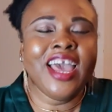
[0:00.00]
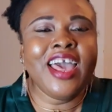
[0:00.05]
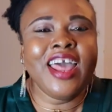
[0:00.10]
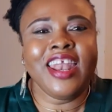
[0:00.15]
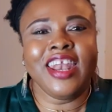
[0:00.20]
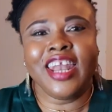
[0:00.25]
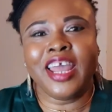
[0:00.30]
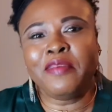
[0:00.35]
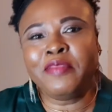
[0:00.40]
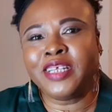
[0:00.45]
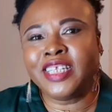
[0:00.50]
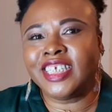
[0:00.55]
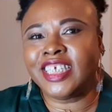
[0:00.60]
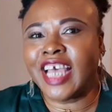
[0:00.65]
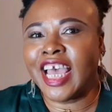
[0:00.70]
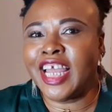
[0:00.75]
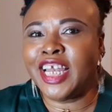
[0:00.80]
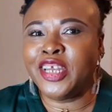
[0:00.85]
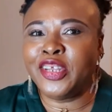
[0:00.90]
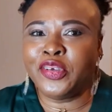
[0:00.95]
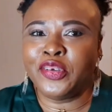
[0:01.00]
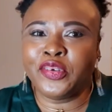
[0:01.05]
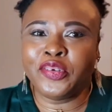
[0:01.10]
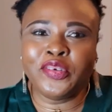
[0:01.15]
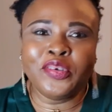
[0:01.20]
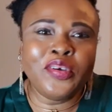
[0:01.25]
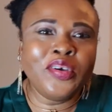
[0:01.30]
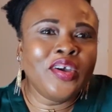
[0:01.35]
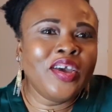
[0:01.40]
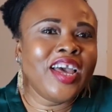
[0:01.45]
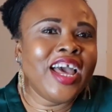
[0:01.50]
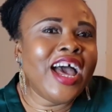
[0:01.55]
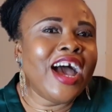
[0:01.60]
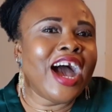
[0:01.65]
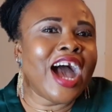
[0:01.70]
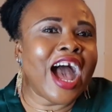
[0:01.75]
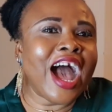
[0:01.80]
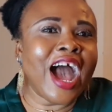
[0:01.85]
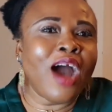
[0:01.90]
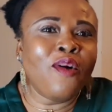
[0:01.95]
let me tell you
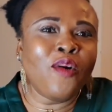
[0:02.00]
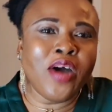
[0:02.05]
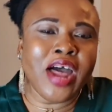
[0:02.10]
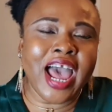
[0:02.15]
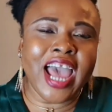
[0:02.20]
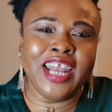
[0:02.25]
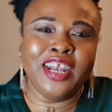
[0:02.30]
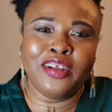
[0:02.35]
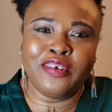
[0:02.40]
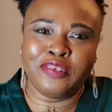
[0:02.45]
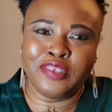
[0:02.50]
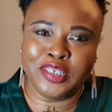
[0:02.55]
what I love